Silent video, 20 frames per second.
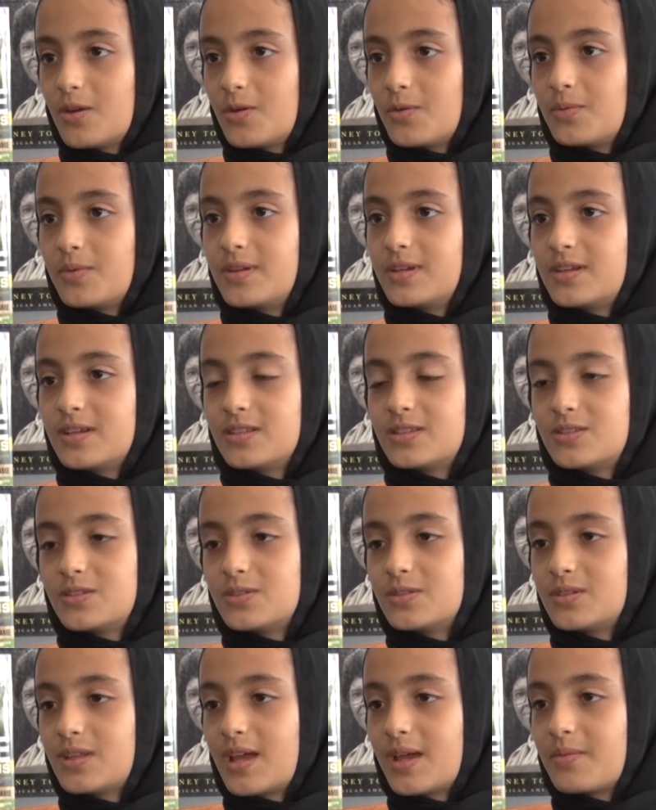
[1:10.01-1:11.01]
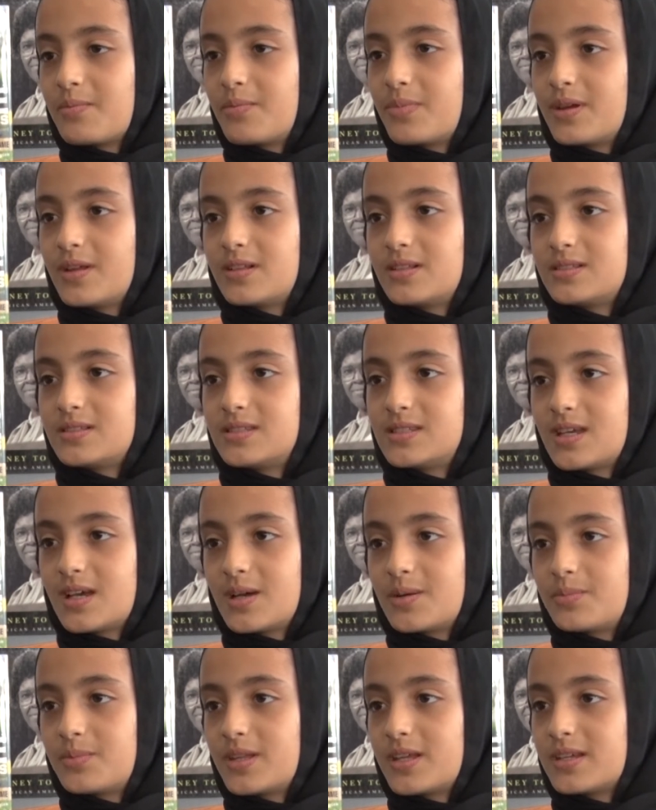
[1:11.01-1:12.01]
we get to build
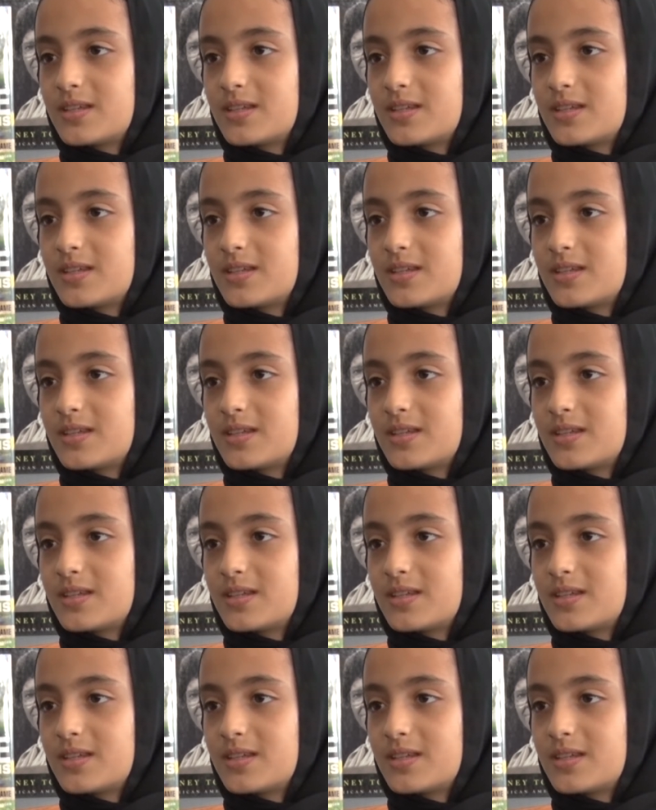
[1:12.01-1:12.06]
up.